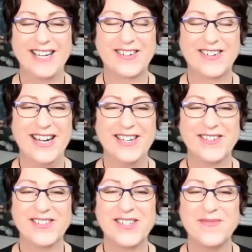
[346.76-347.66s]
great,
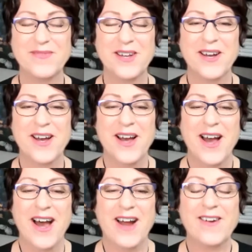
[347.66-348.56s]
awesome.
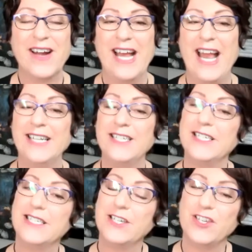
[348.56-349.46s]
All right,
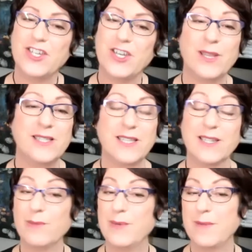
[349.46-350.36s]
and did you share with us a
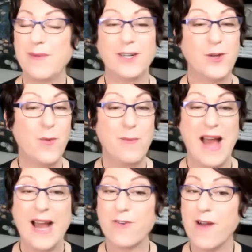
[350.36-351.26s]
little bit about your
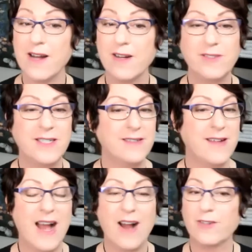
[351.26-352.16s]
background and
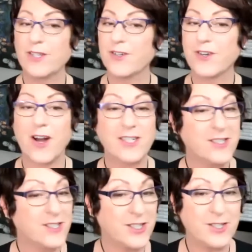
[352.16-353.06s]
how you got
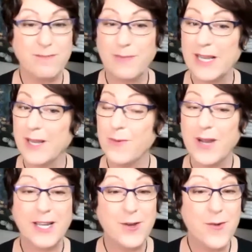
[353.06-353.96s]
to be where
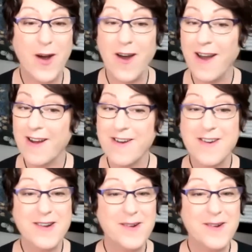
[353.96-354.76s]
you are?